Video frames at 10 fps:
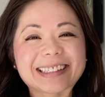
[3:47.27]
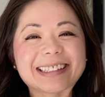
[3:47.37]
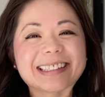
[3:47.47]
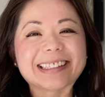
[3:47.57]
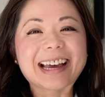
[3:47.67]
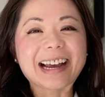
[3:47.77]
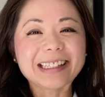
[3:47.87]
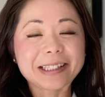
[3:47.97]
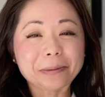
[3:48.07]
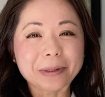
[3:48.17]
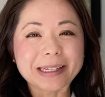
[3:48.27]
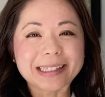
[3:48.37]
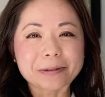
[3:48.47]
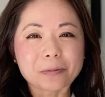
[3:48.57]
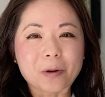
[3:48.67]
that's the
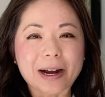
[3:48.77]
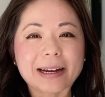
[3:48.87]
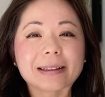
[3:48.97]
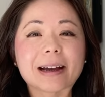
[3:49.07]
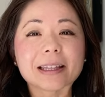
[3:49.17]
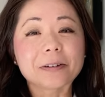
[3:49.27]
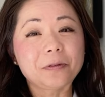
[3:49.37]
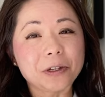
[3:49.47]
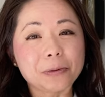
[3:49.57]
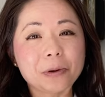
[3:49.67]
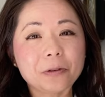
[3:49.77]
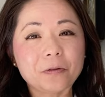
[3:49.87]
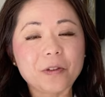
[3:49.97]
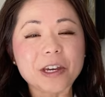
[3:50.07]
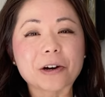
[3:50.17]
reason why a lot of you will
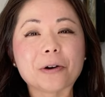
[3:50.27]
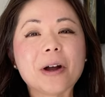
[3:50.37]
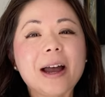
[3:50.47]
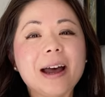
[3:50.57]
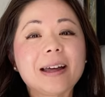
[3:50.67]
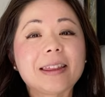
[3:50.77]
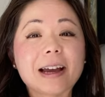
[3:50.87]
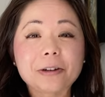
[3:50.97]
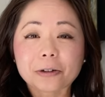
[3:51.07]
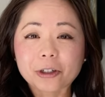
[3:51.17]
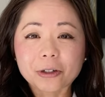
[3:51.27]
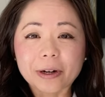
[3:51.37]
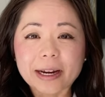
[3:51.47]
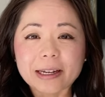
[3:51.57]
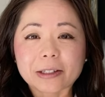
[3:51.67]
feel that your
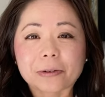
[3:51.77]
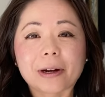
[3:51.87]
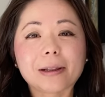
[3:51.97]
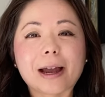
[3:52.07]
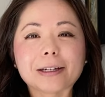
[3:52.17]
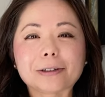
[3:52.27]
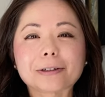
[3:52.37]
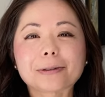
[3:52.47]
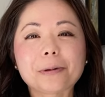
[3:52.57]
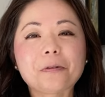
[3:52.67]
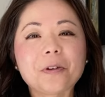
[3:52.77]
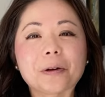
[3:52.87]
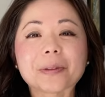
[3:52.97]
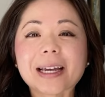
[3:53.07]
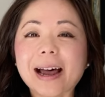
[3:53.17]
trays, your aligners will feel
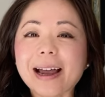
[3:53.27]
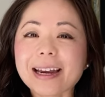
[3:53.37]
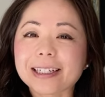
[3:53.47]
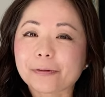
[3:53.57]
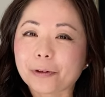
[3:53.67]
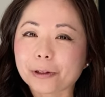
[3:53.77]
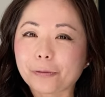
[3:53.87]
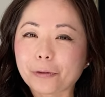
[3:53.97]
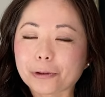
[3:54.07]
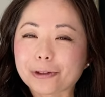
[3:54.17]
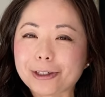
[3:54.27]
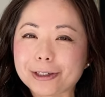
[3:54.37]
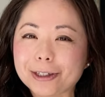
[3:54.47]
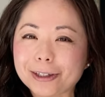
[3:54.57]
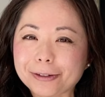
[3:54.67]
tight for the first 2
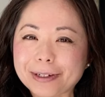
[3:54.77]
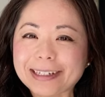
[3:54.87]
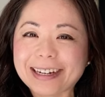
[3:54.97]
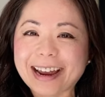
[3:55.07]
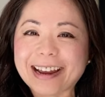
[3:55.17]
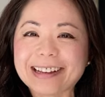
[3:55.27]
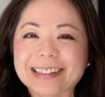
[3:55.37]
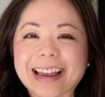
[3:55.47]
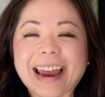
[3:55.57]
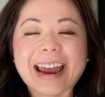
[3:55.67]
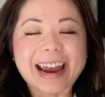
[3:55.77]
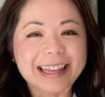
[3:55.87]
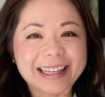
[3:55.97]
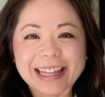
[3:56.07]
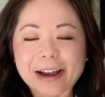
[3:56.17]
to 3 days. And
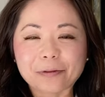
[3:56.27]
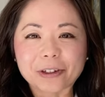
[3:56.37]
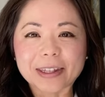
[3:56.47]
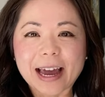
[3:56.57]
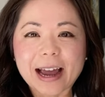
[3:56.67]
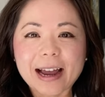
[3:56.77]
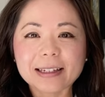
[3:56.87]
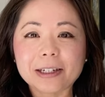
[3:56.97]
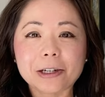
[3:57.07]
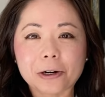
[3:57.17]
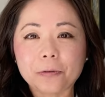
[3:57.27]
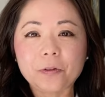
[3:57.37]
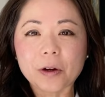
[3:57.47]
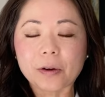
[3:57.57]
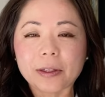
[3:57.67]
then after that, you don't
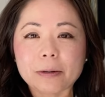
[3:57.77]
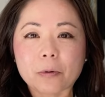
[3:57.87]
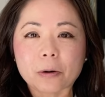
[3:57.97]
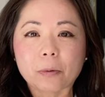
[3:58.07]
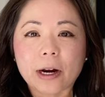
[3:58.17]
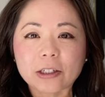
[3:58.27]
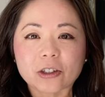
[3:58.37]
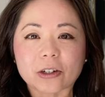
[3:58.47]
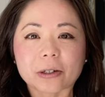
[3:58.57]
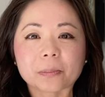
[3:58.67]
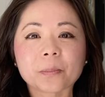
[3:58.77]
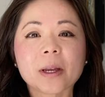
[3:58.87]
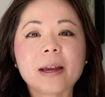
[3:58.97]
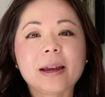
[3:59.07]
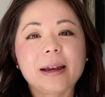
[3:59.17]
feel any more pressure.
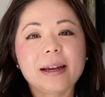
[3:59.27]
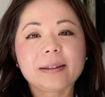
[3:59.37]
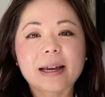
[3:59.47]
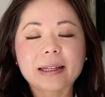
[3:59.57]
And that's